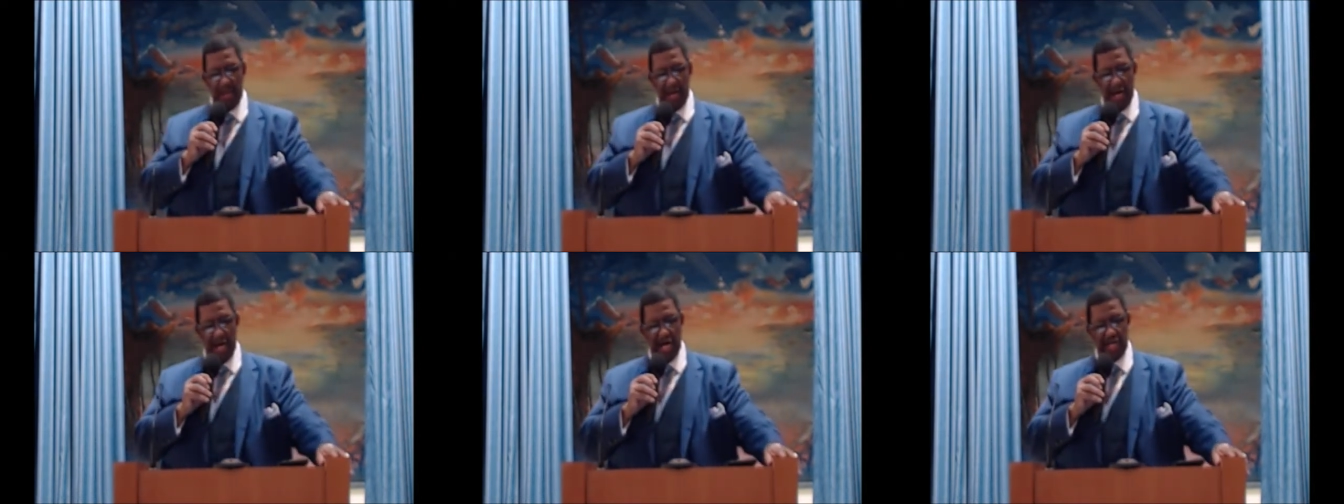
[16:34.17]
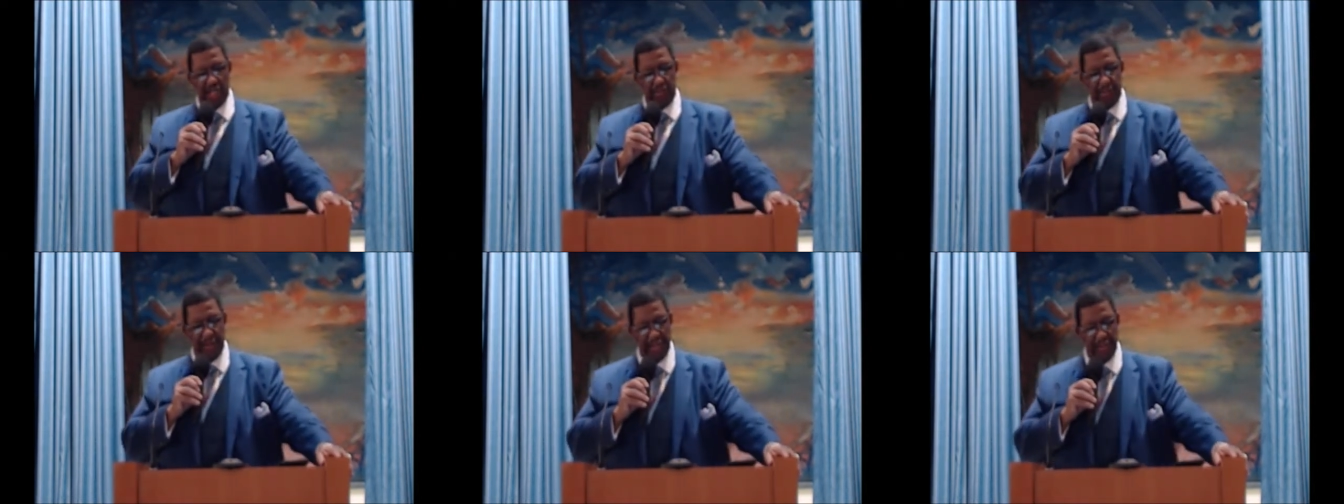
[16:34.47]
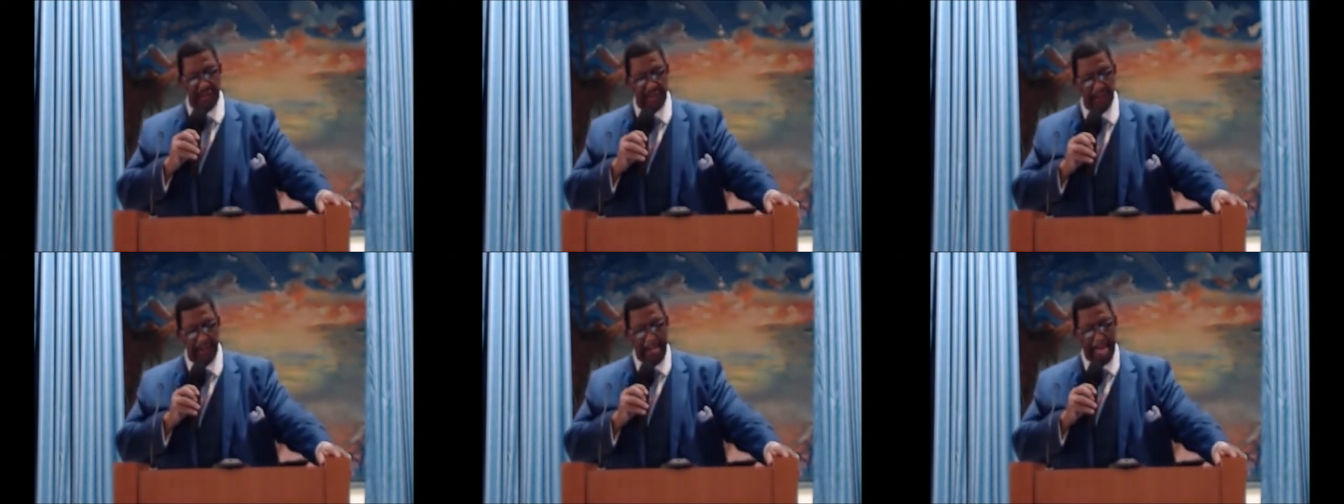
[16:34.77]

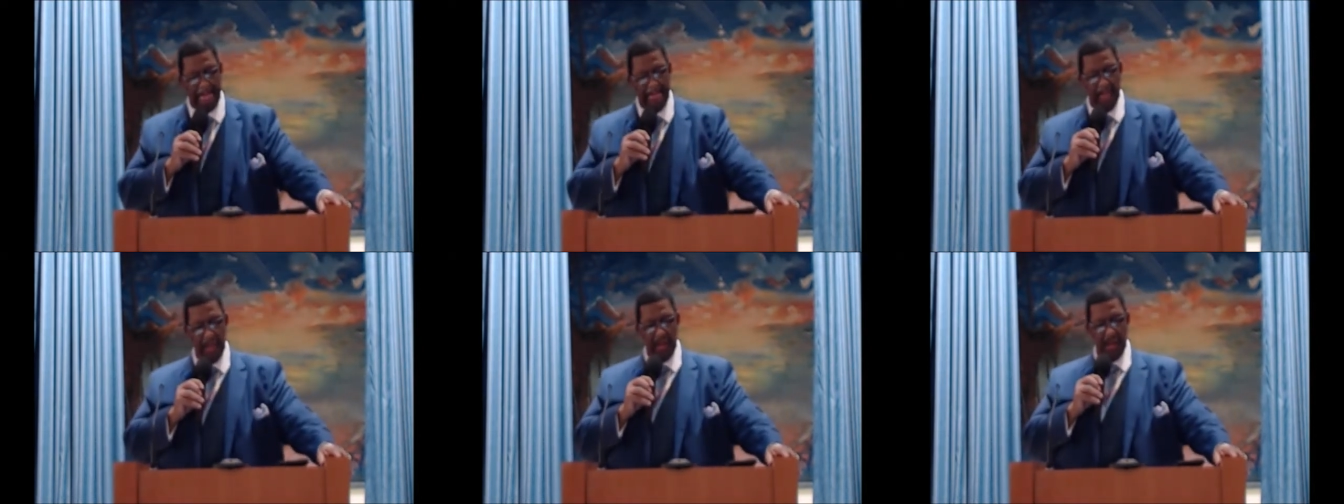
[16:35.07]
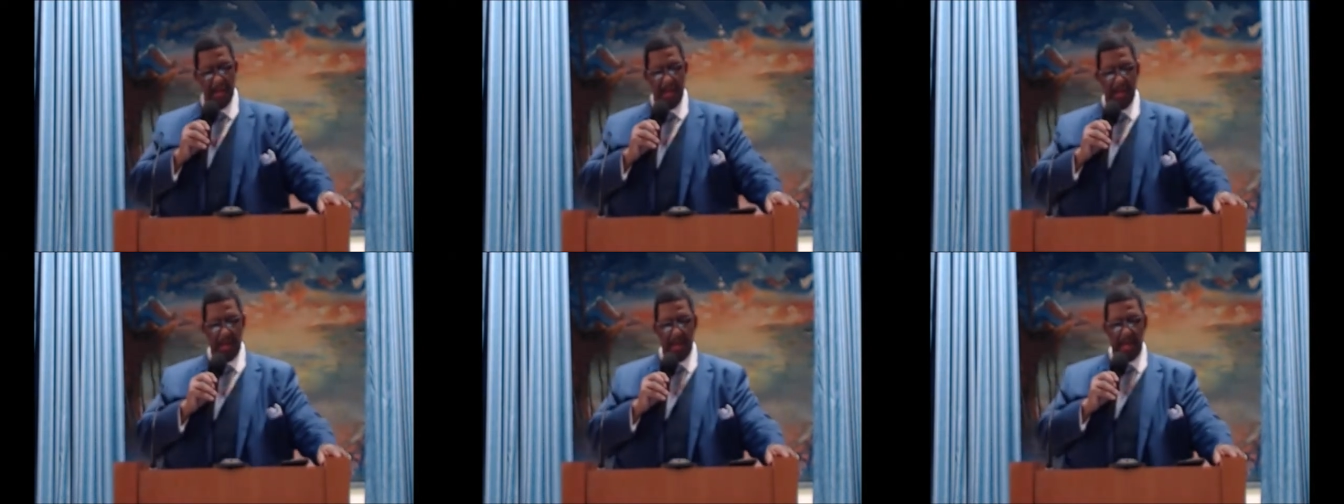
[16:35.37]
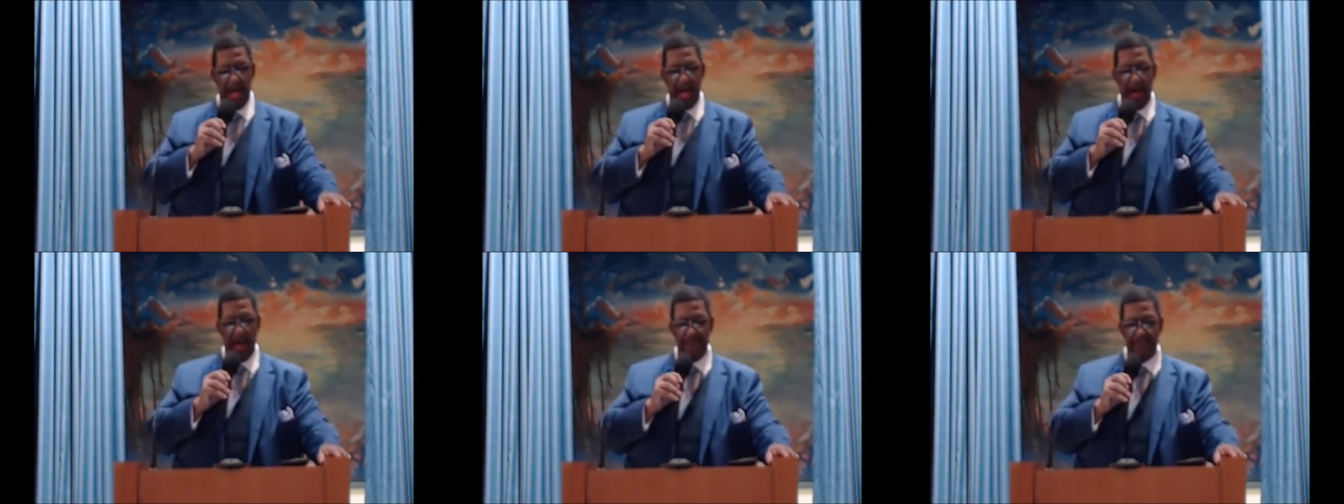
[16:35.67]
Husbands,
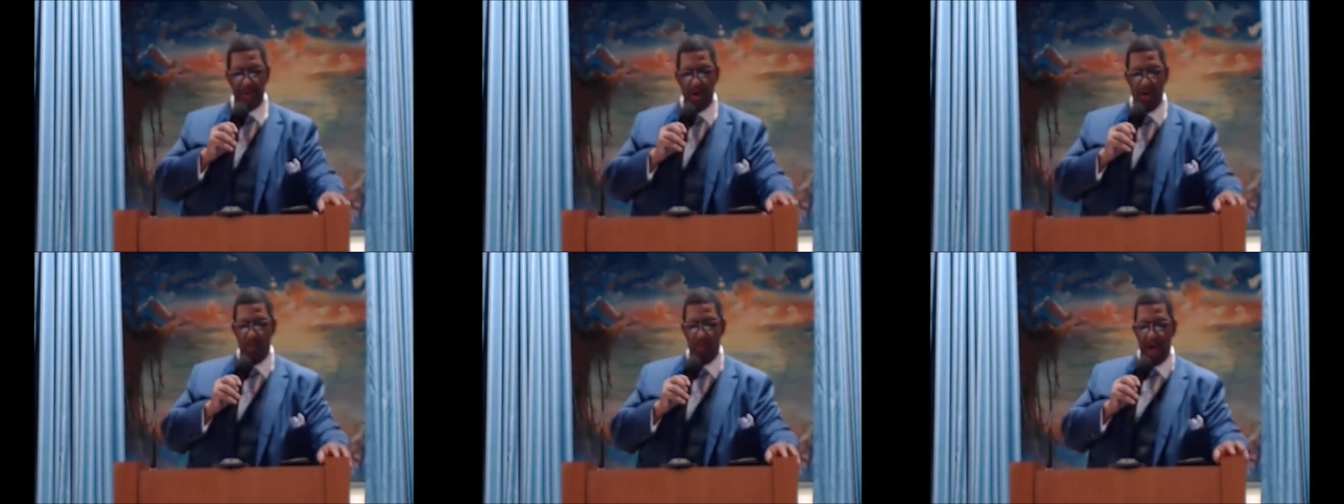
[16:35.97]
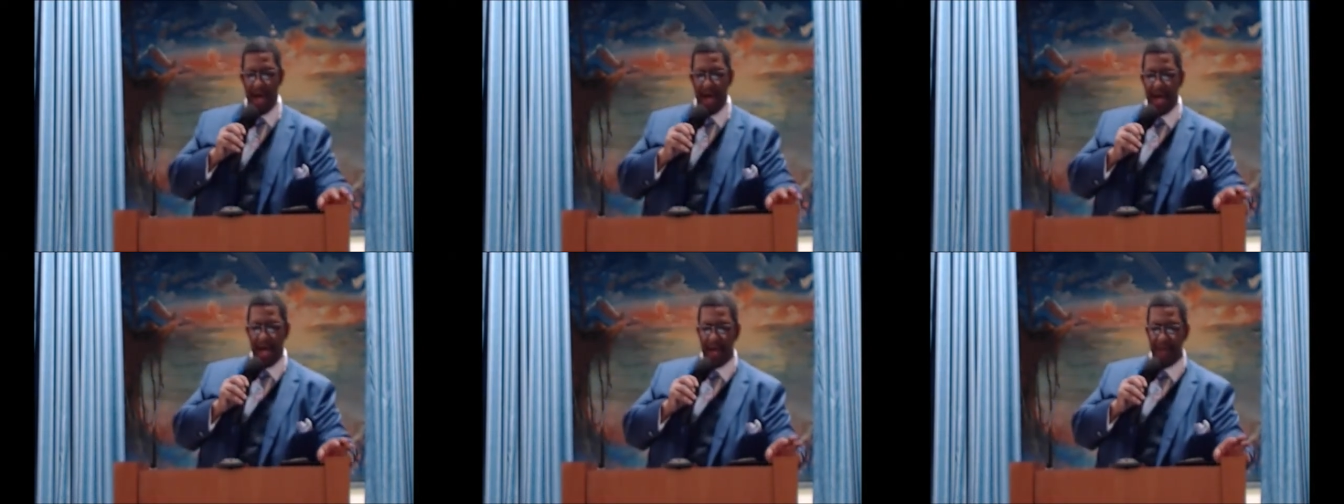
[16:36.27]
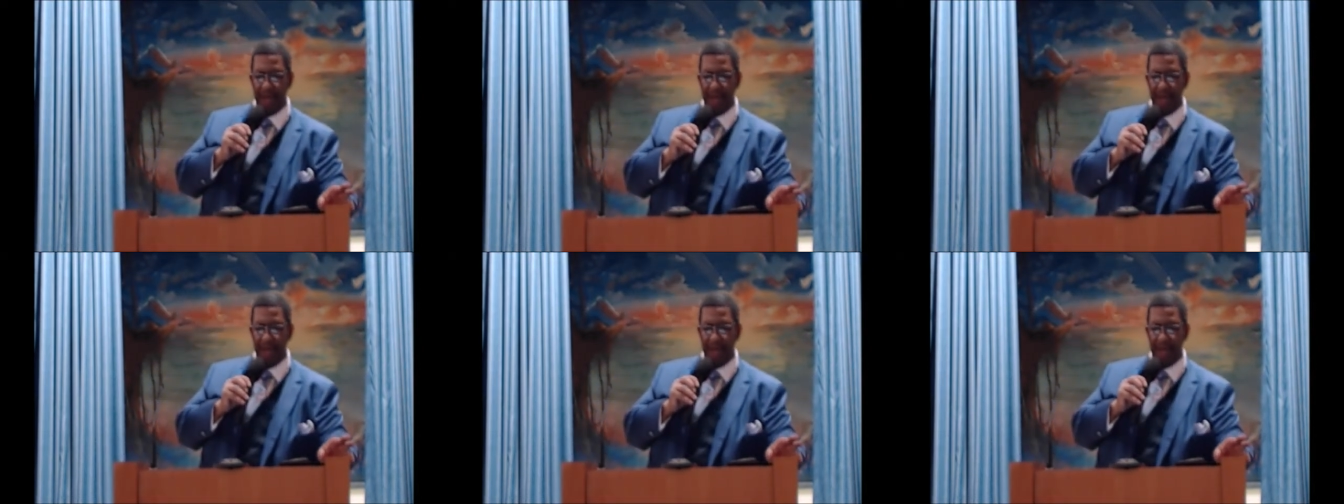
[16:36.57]
love your wives